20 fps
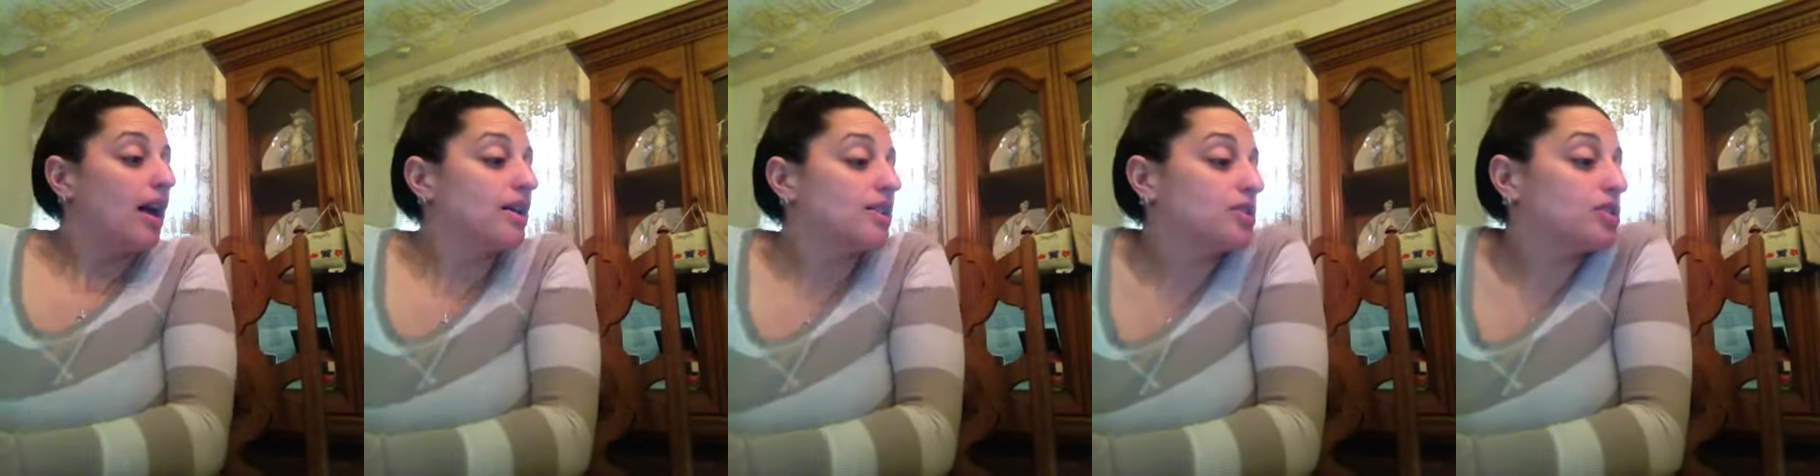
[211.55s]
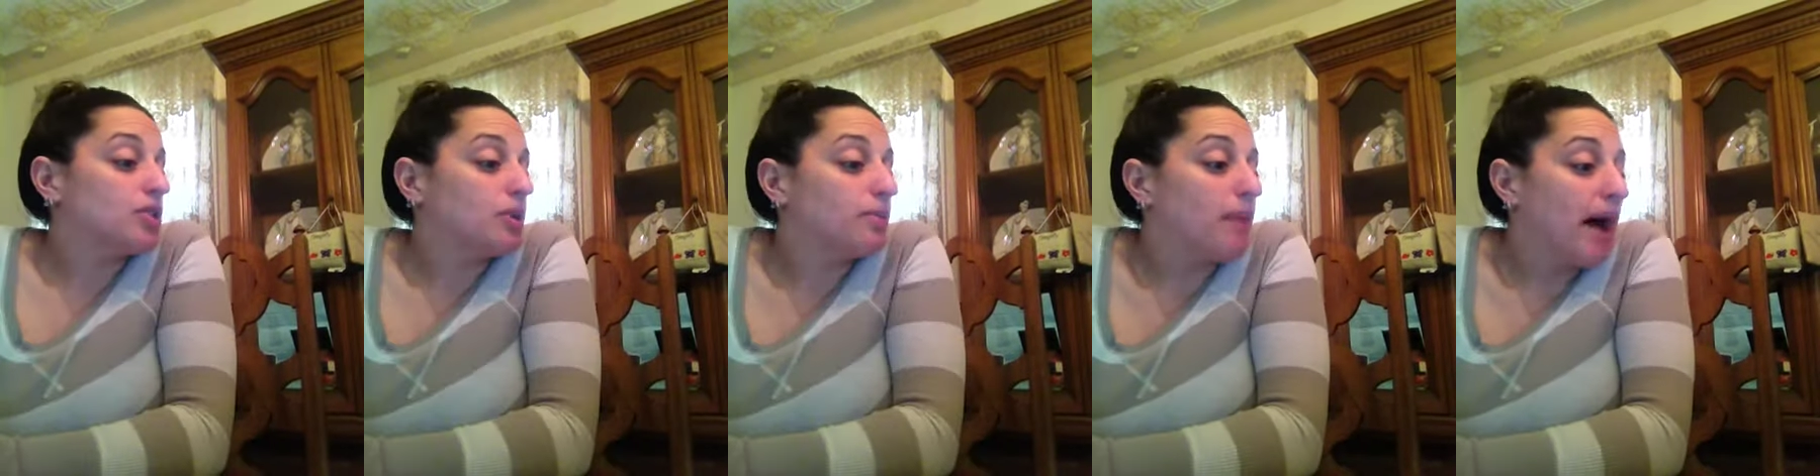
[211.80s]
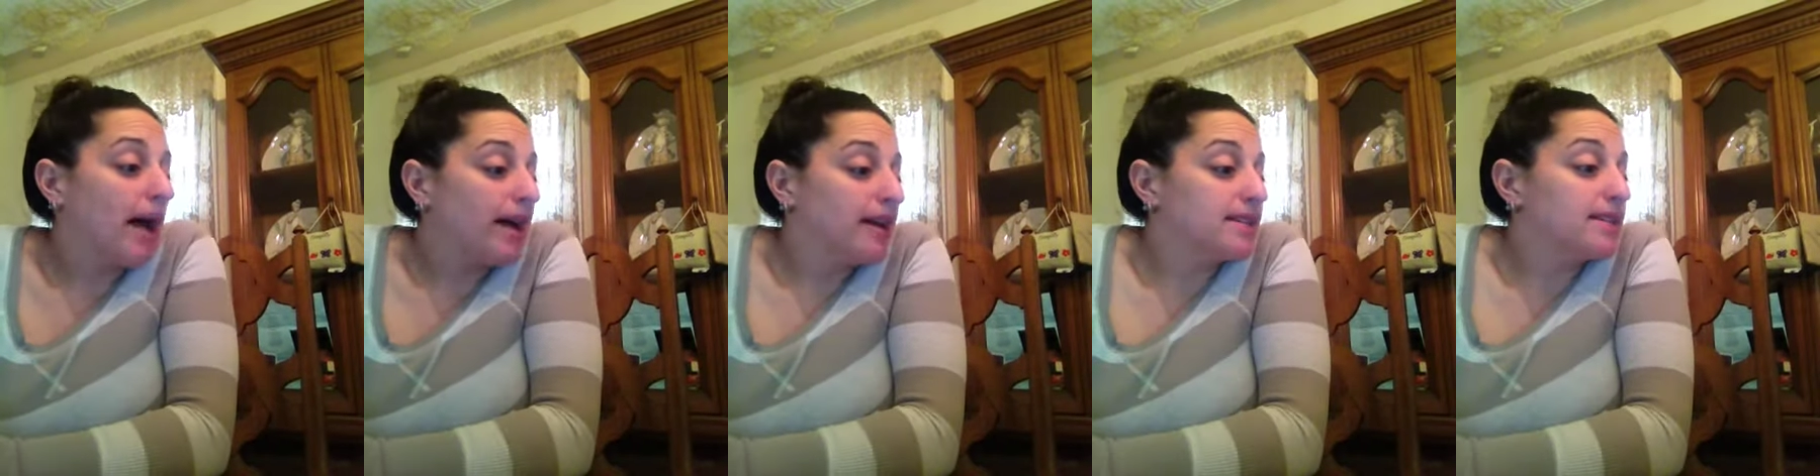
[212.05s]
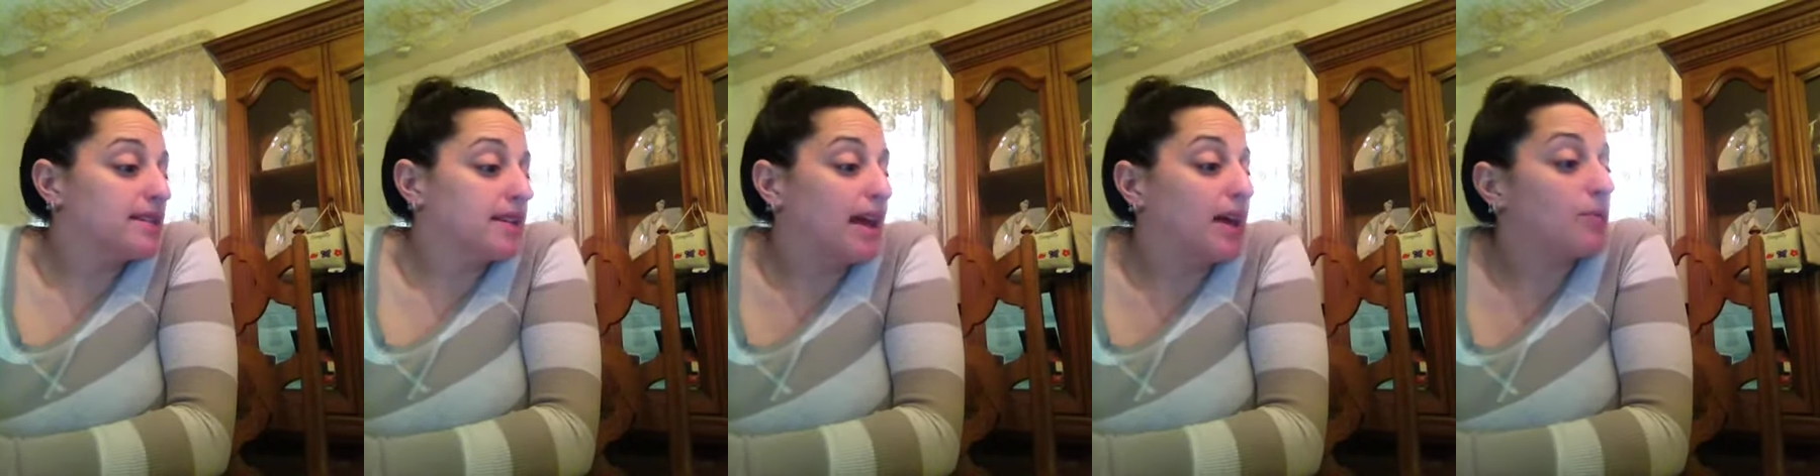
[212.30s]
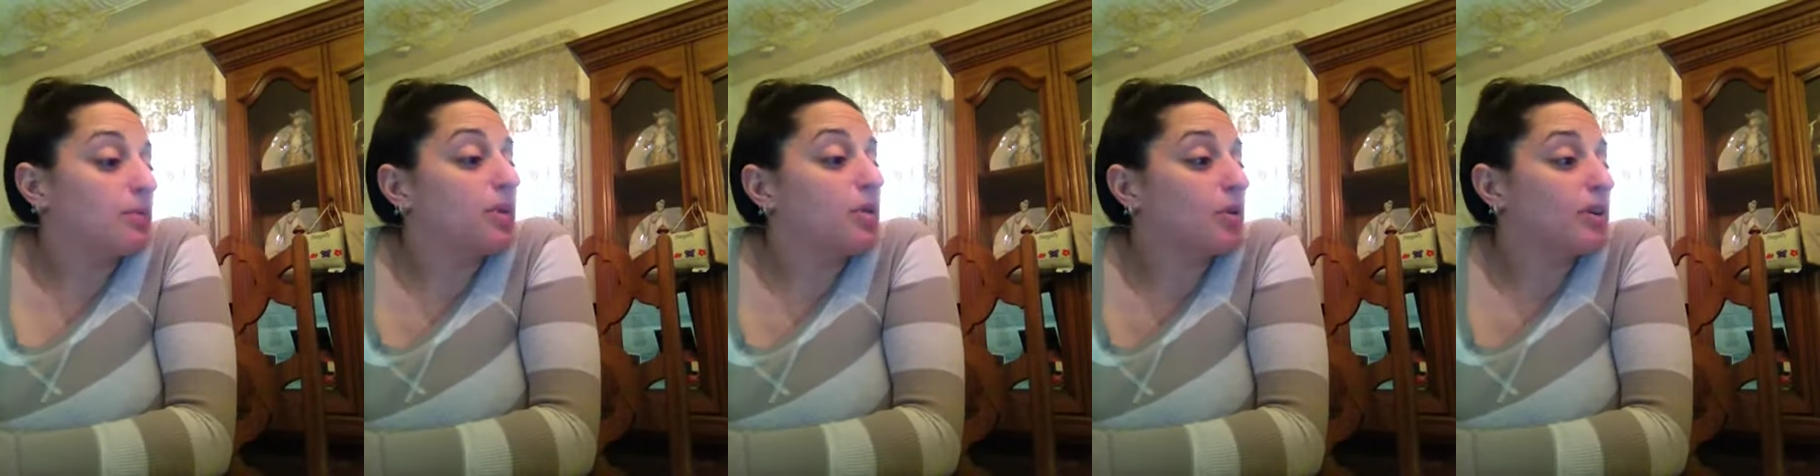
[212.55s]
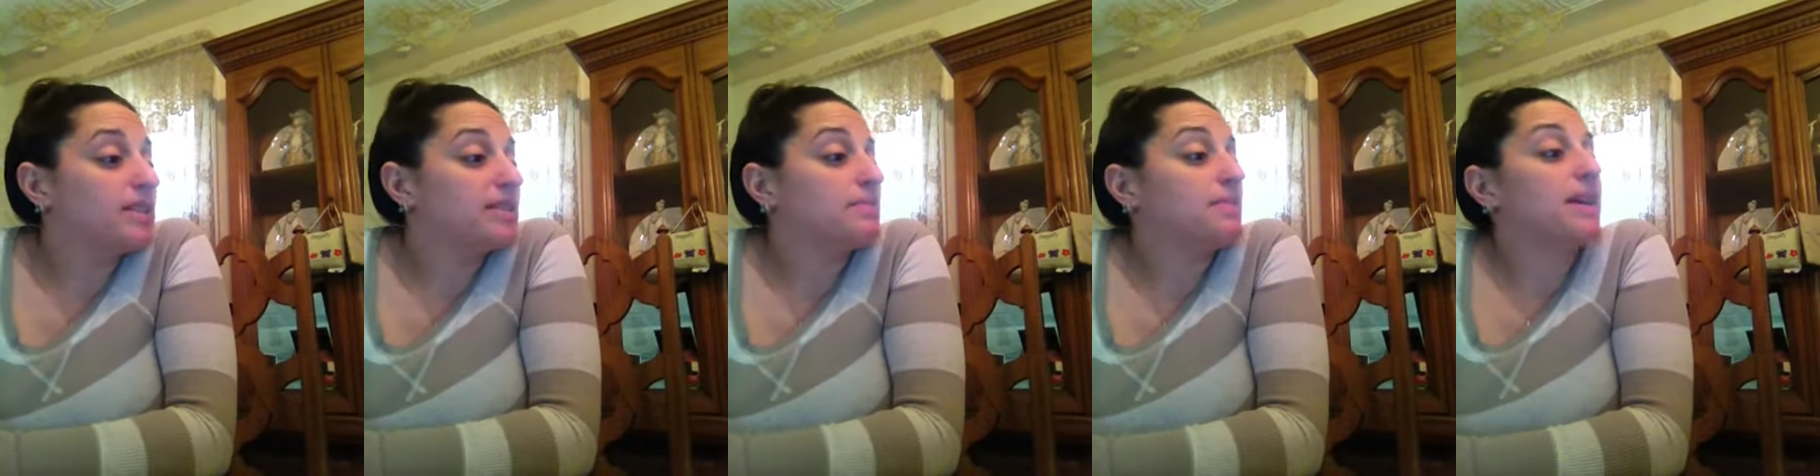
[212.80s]
so Maya, today we're
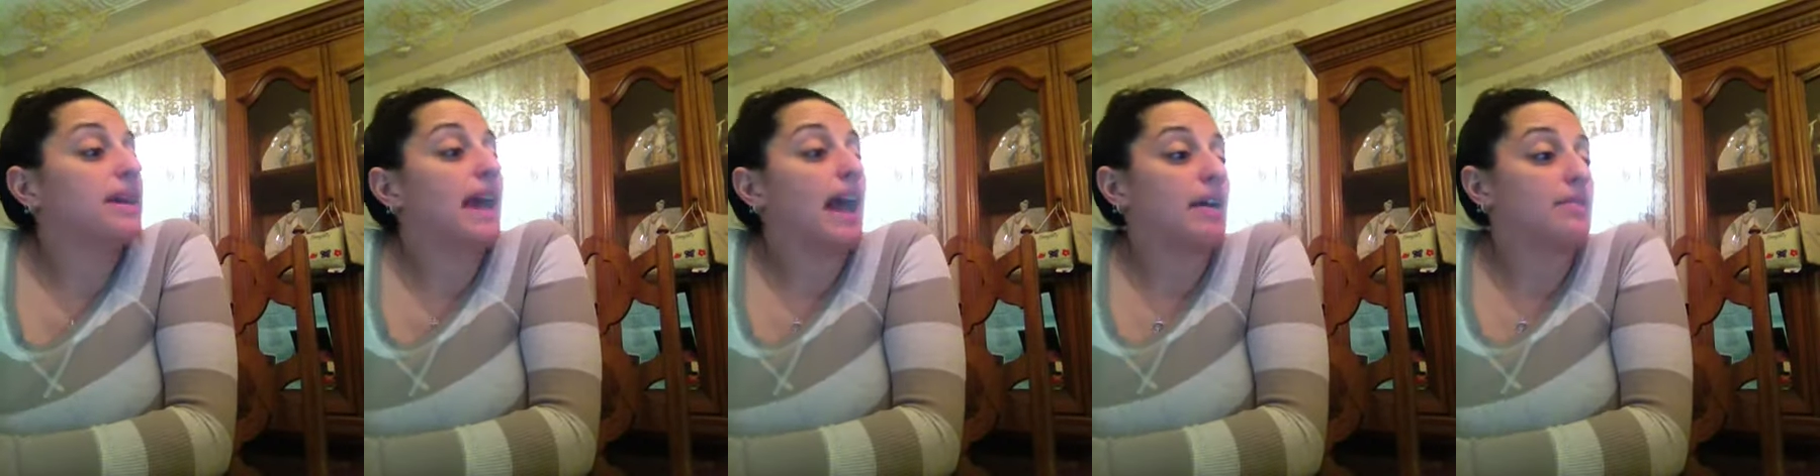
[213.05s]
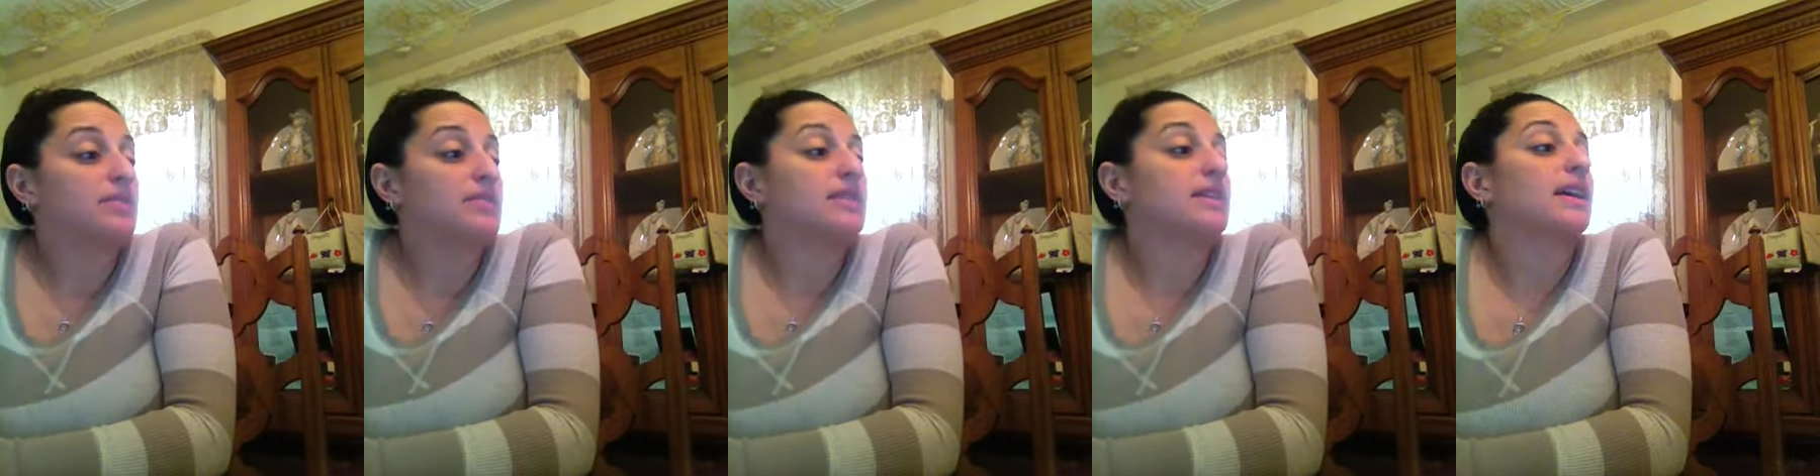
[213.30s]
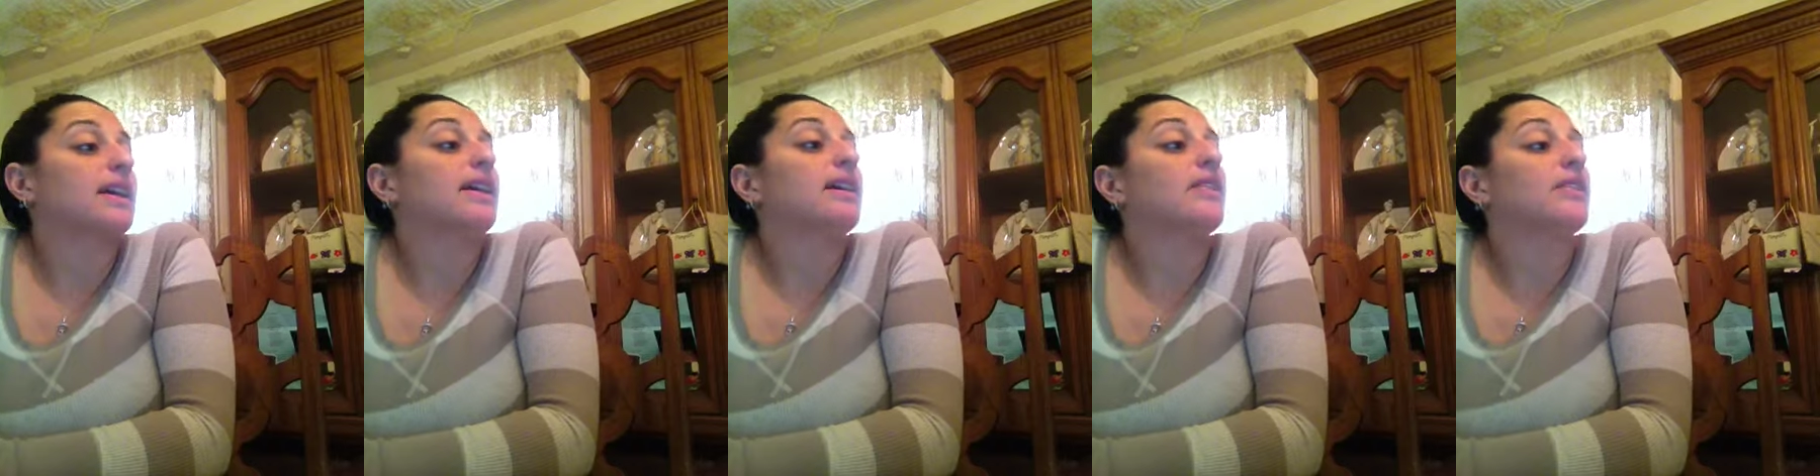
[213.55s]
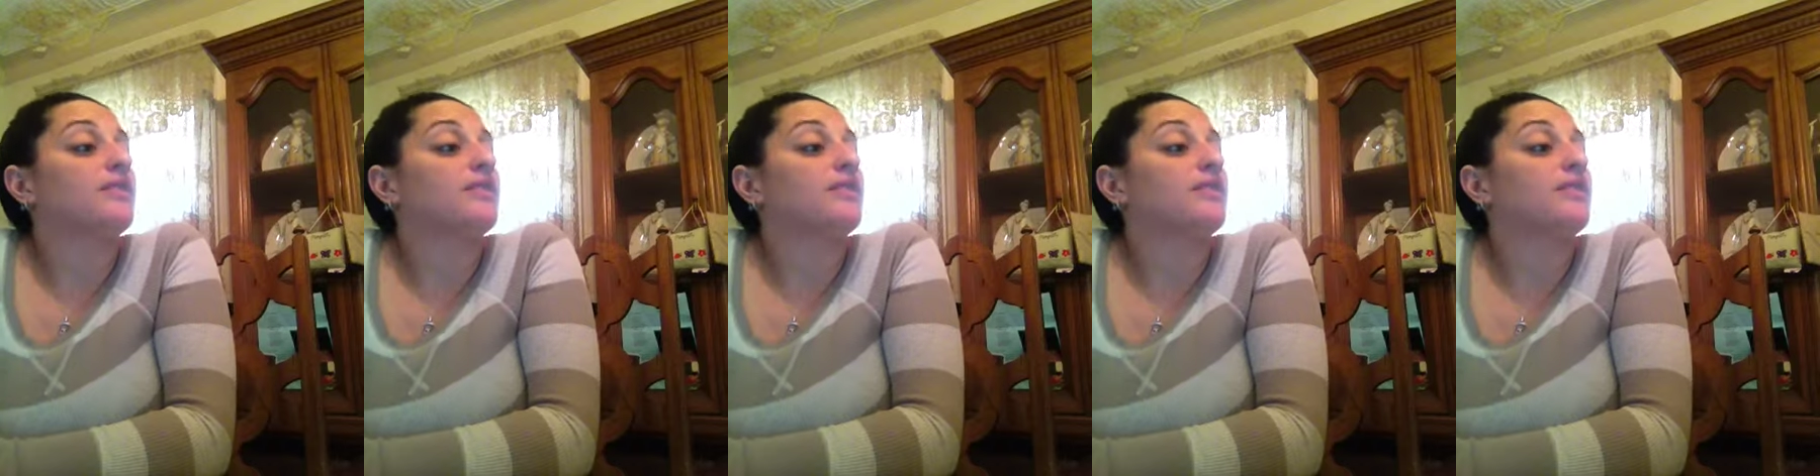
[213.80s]
going to be counting